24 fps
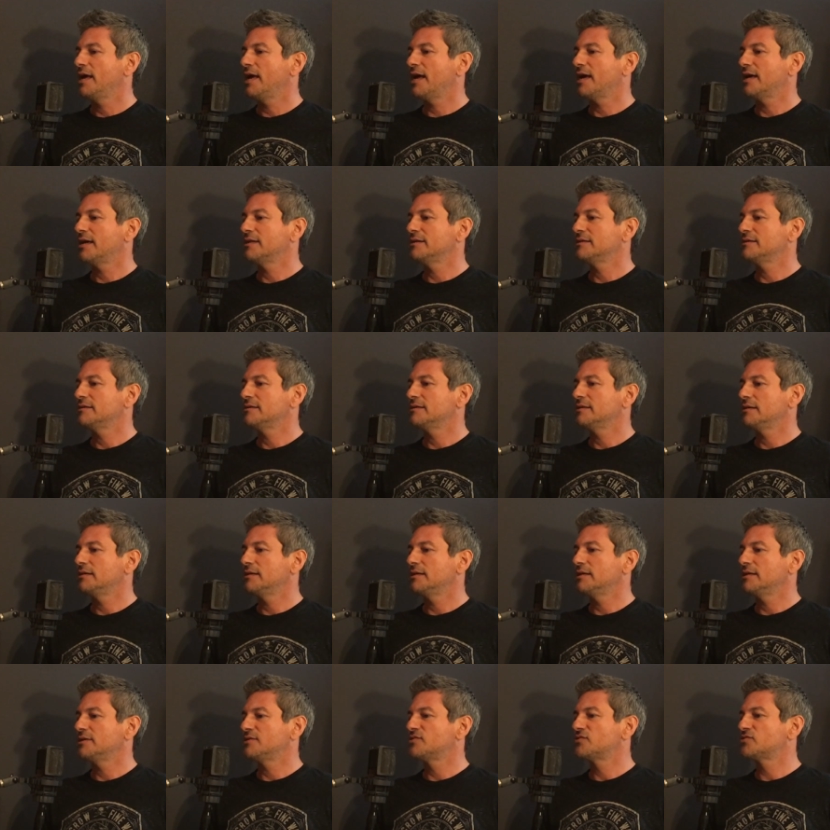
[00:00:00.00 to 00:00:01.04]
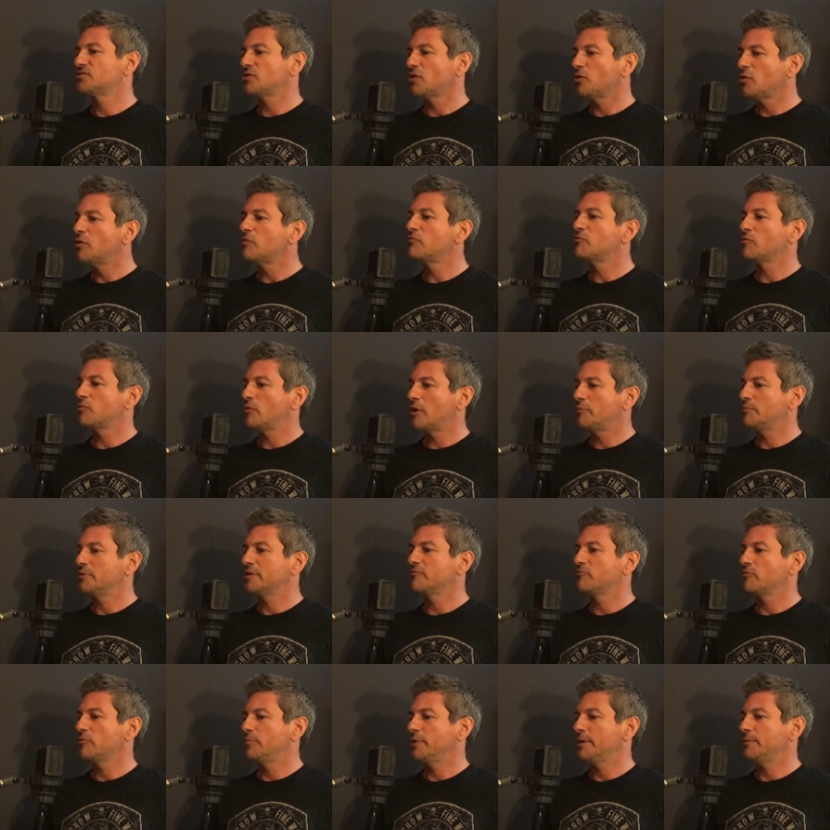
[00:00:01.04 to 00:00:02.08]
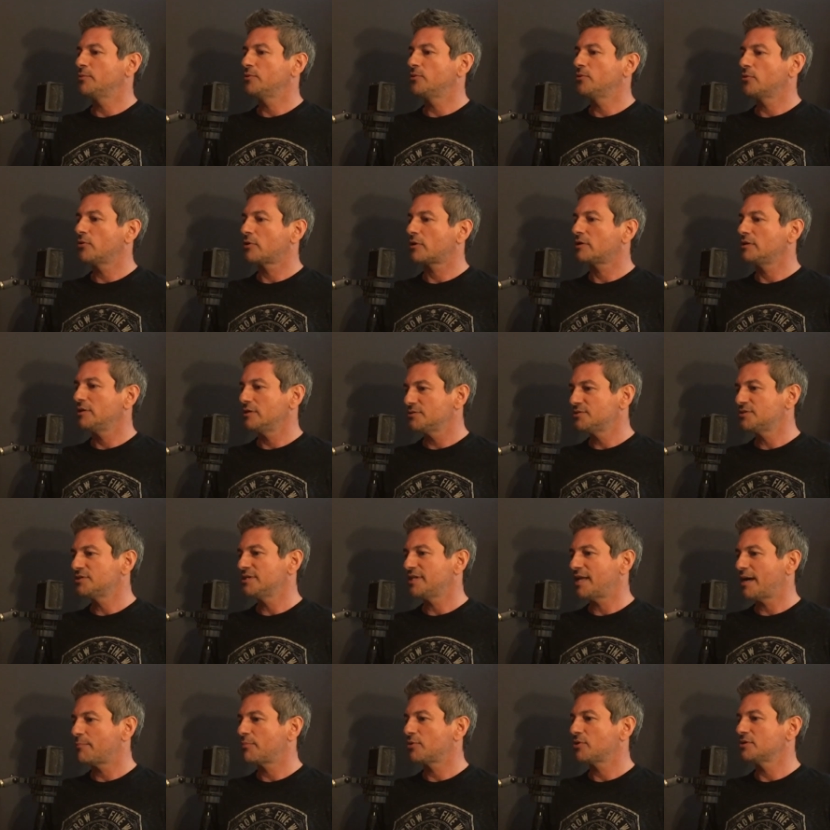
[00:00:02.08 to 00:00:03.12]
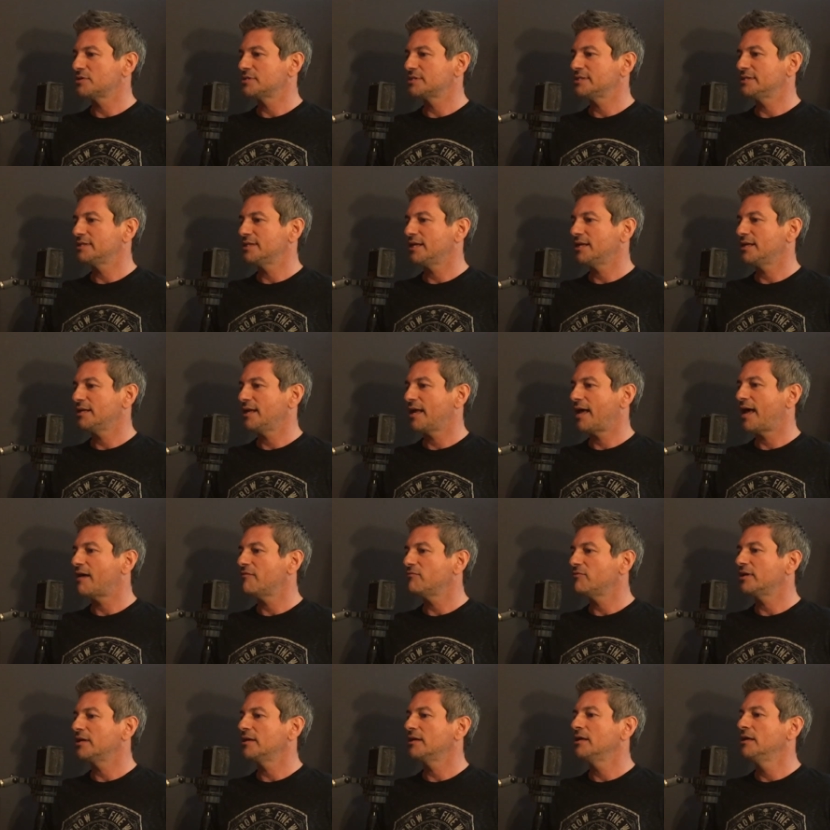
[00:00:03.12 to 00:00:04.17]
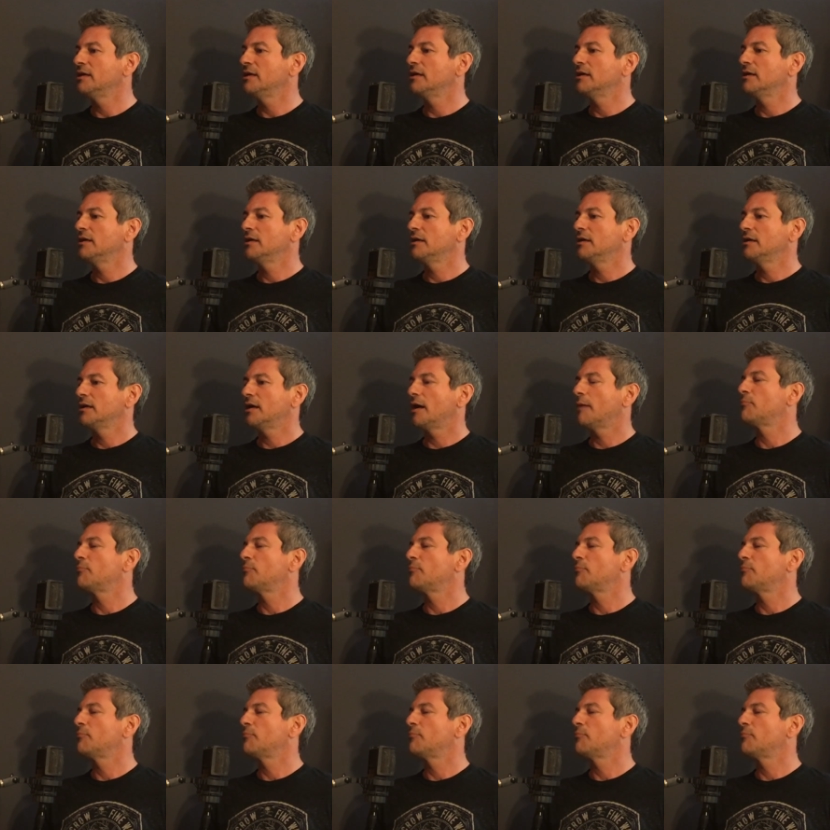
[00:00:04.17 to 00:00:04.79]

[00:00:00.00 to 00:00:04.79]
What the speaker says: And it's so overwhelming for people who are close to that person that having a